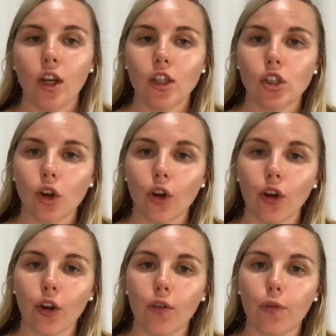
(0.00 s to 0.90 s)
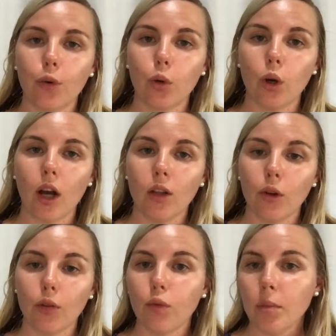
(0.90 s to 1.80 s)
So for a
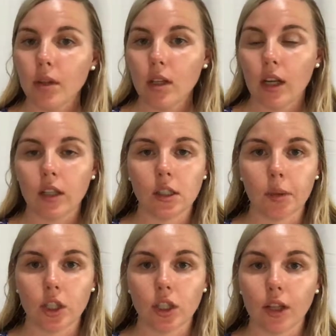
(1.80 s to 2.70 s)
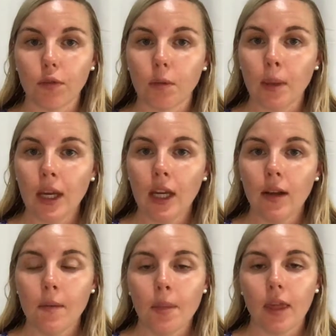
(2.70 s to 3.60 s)
lot of women, and especially for me,
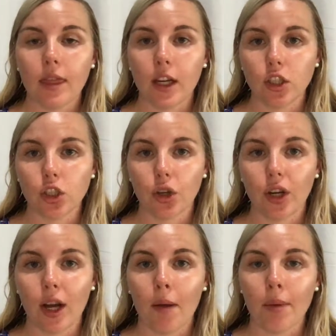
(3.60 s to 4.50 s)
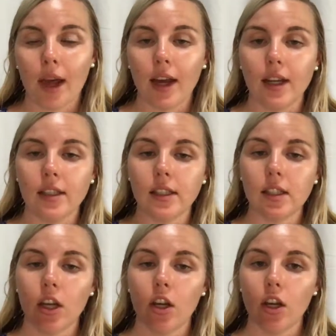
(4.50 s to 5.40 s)
that showed up as